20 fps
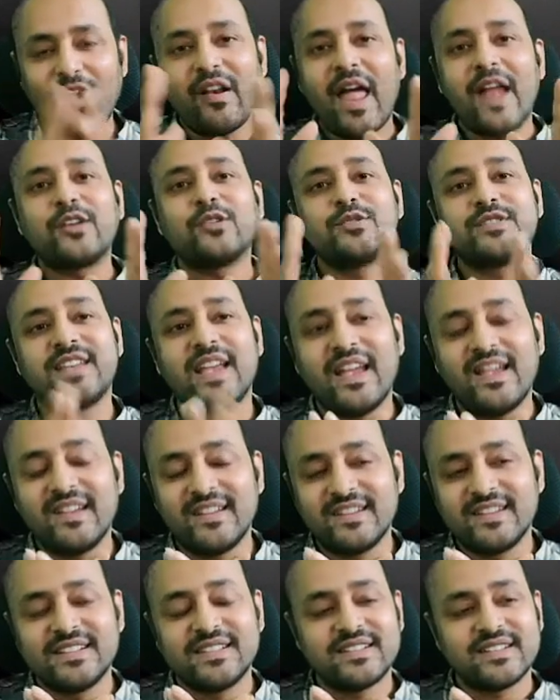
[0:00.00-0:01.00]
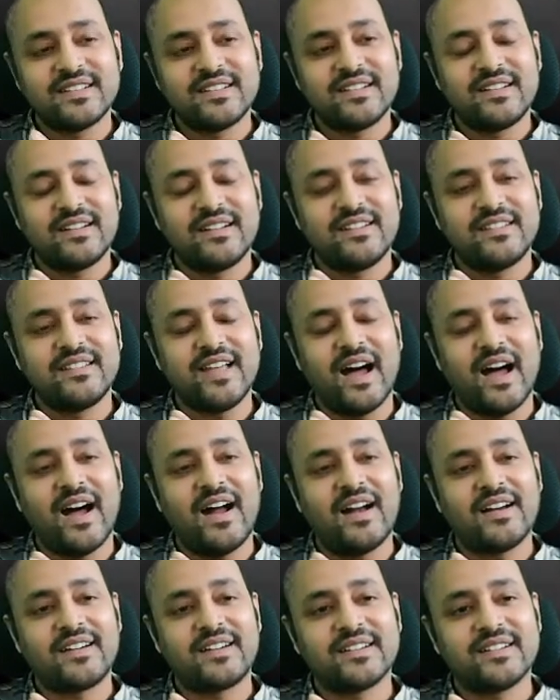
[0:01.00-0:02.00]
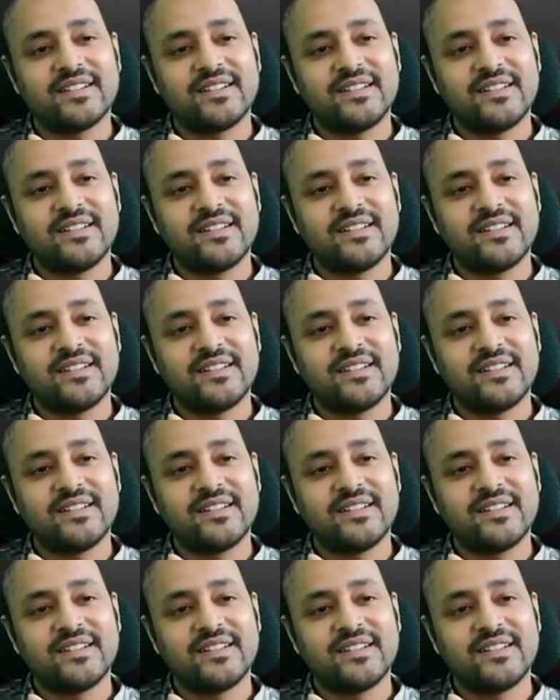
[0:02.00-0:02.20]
like to say is that